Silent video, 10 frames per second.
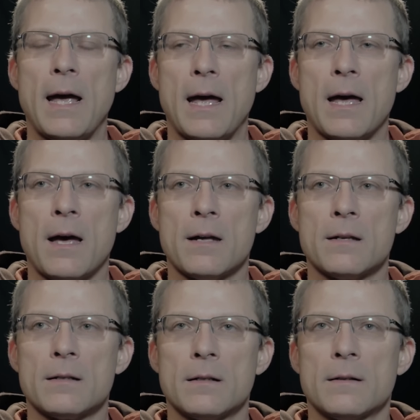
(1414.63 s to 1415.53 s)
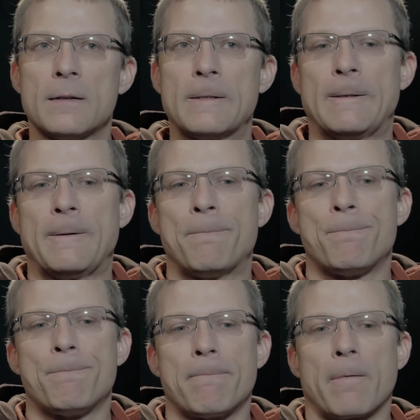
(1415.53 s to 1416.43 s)
and
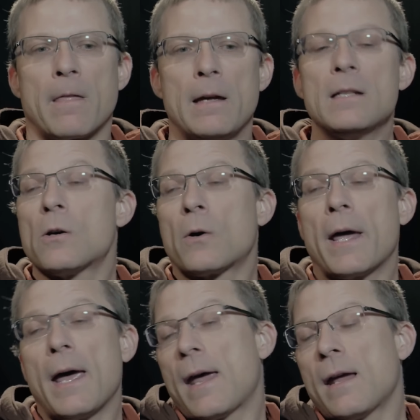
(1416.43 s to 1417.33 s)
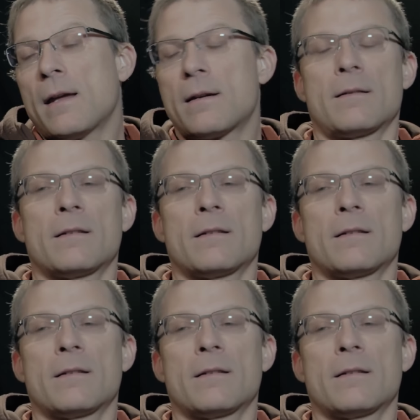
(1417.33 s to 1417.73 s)
it's okay.